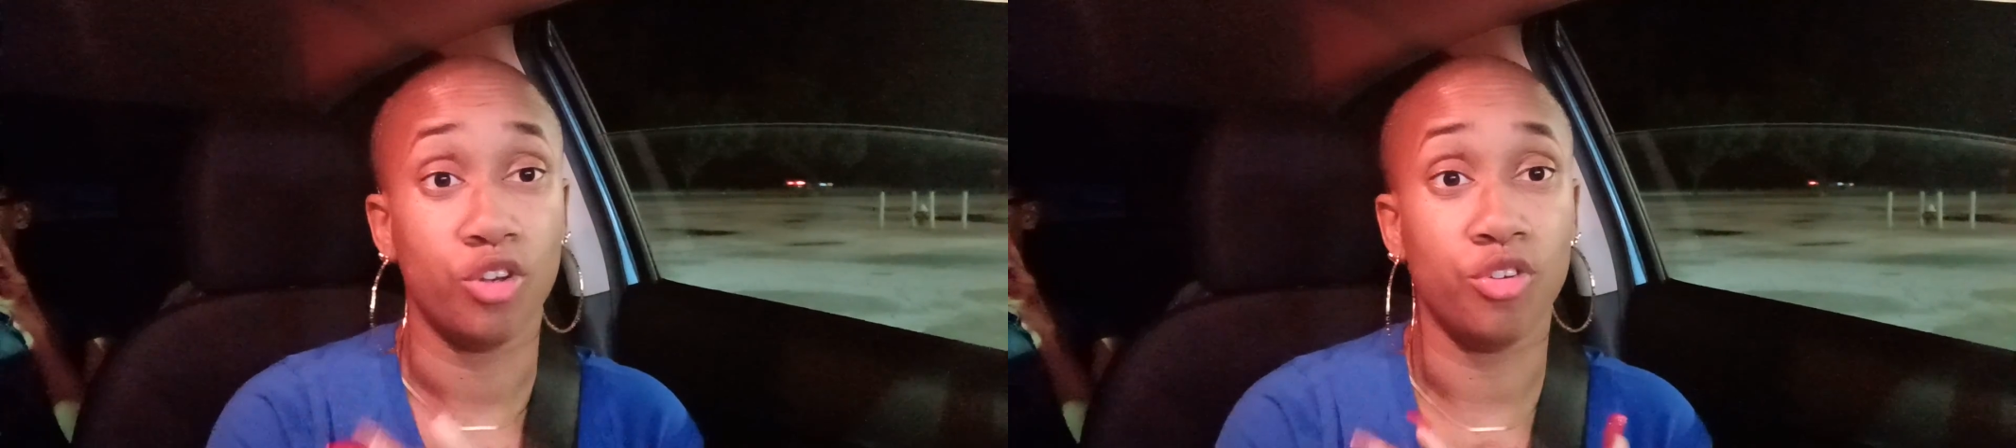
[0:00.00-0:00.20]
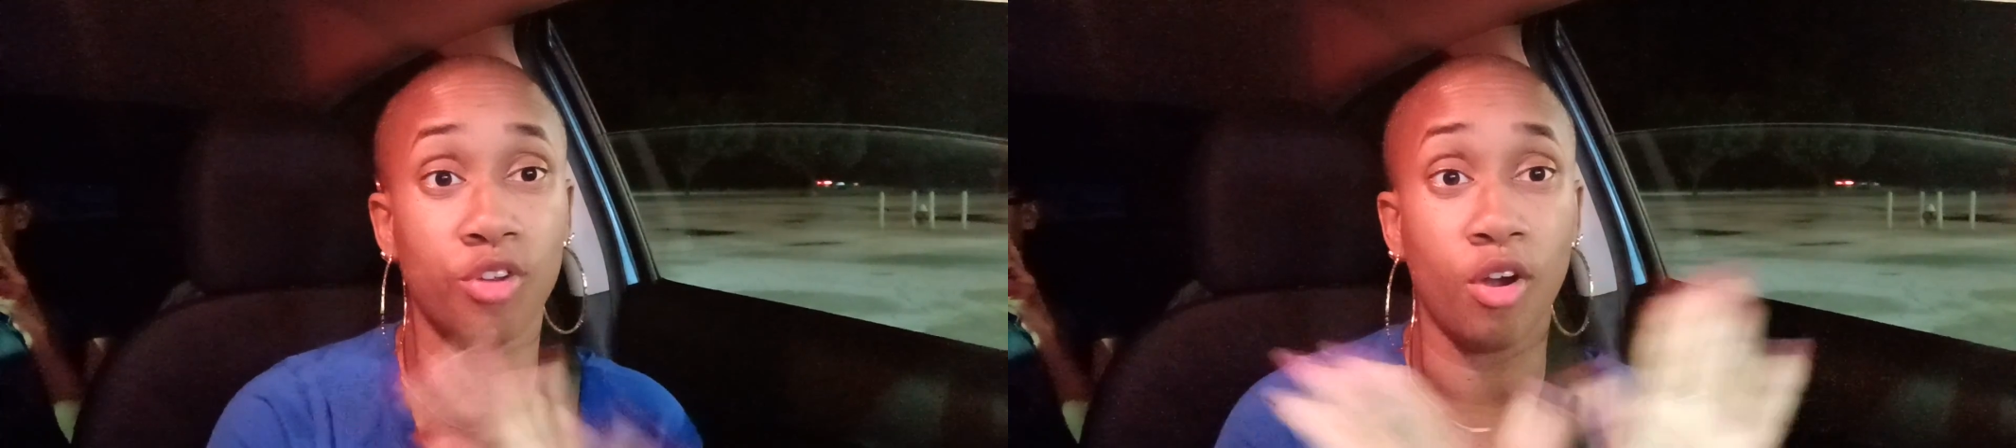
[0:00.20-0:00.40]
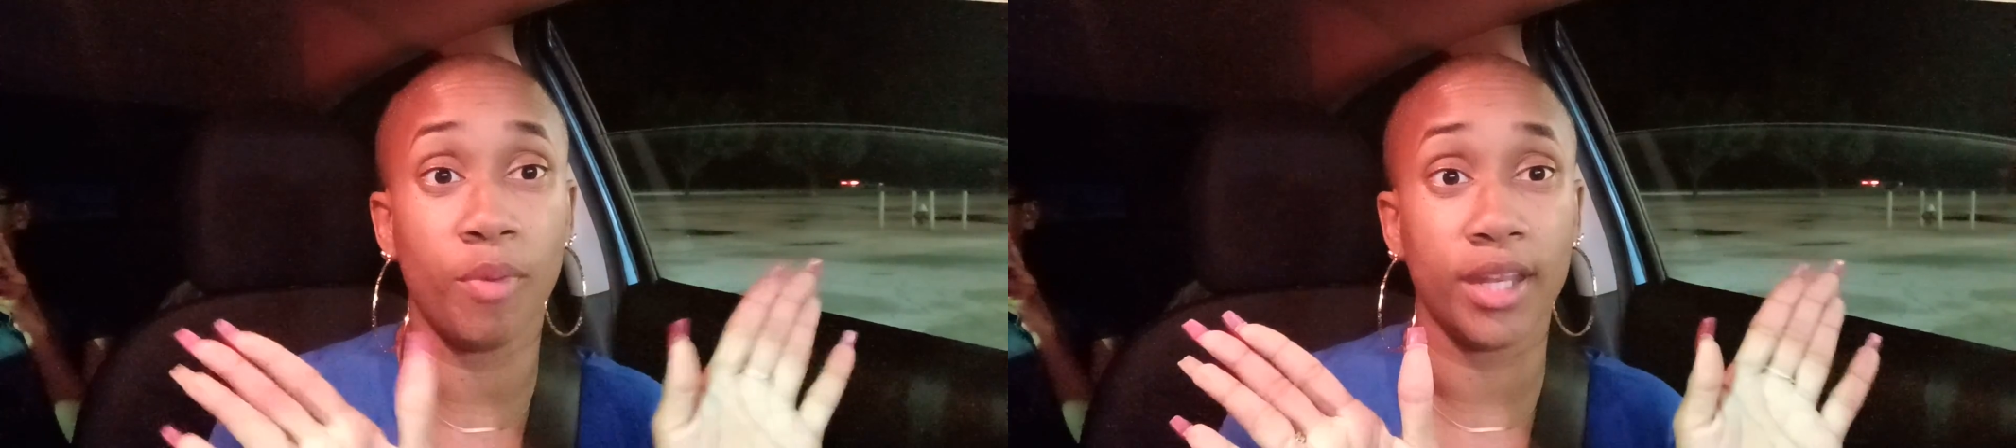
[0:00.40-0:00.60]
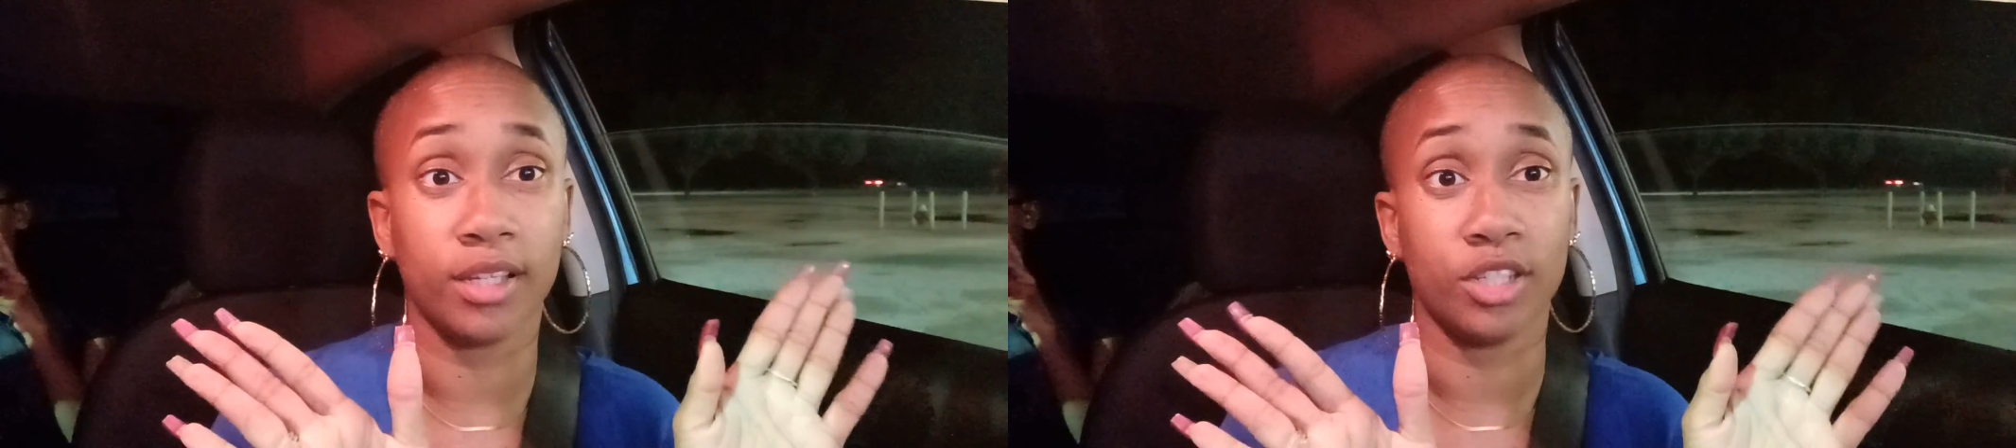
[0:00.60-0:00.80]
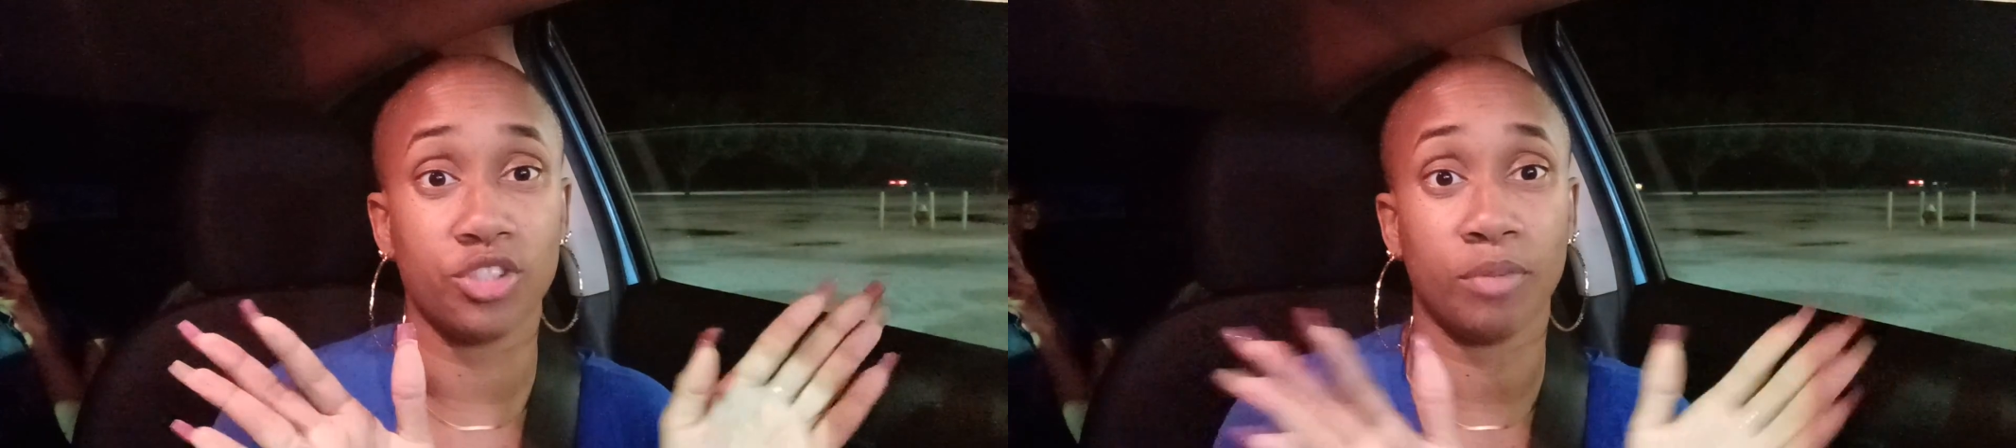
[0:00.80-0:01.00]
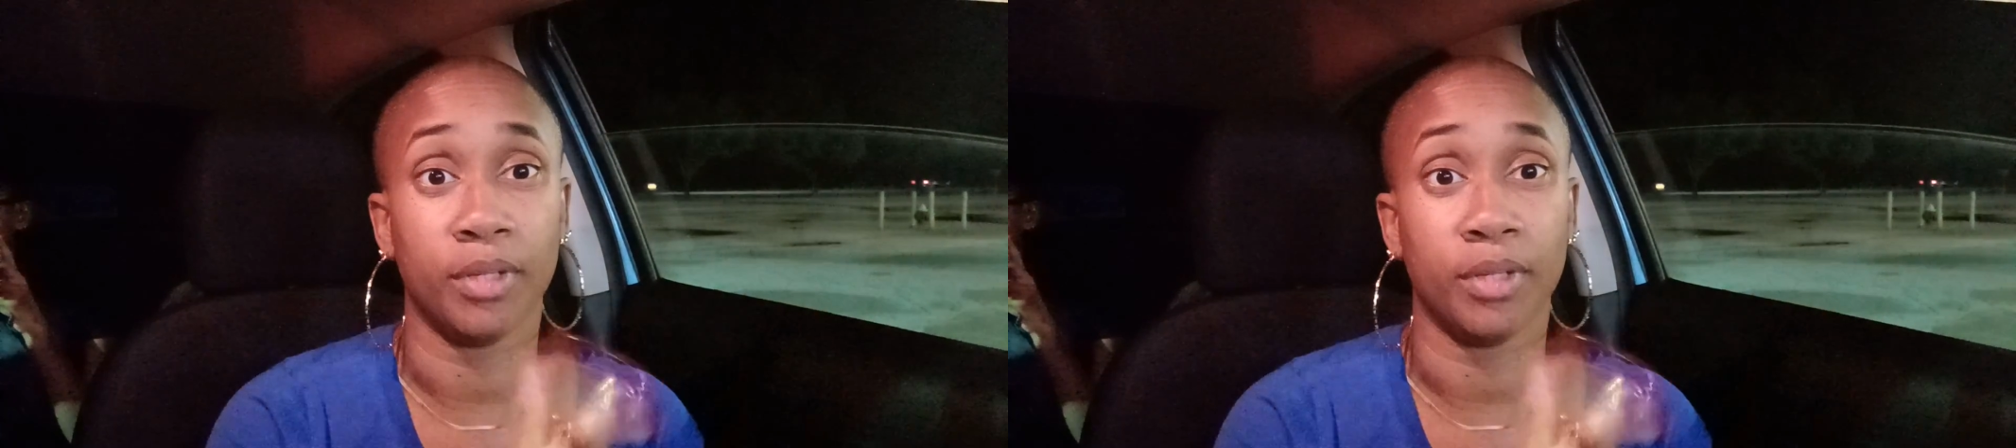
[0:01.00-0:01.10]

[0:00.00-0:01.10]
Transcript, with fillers: no way to get your